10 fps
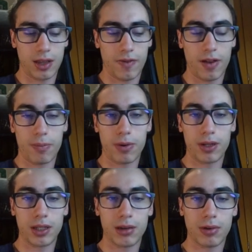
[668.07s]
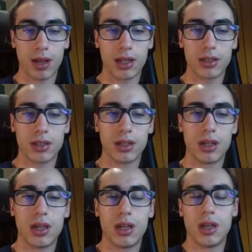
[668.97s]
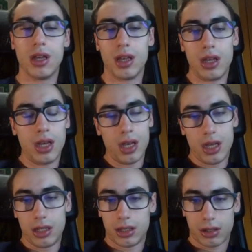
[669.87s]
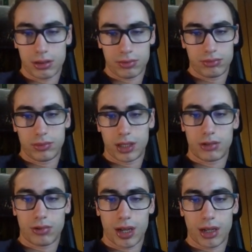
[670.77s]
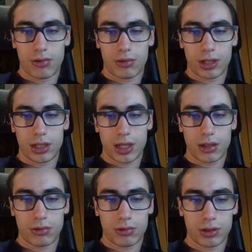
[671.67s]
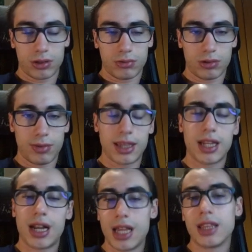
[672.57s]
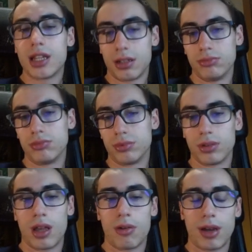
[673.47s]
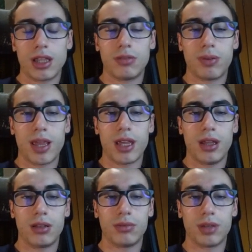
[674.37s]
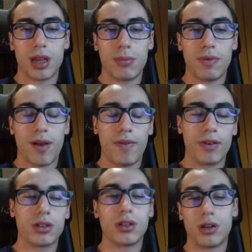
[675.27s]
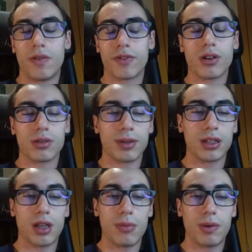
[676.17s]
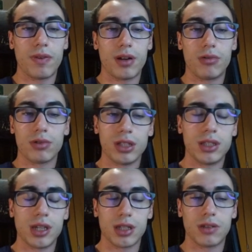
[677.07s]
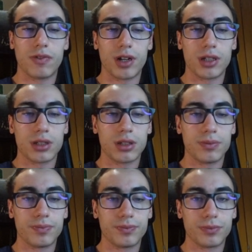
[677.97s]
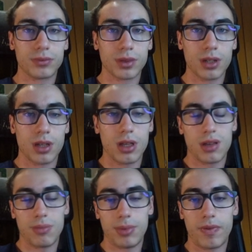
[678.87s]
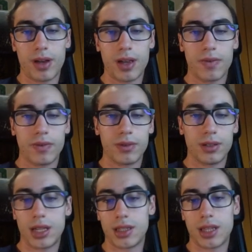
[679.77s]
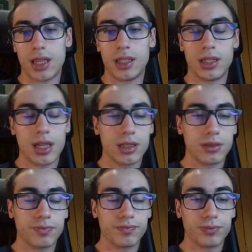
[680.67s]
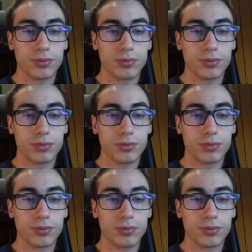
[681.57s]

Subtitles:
c5 pawn is a weakness. So that's why rook d6 was better. And later, white is playing b5 of course, but I prefer rook d6 first. b5, just knight d6.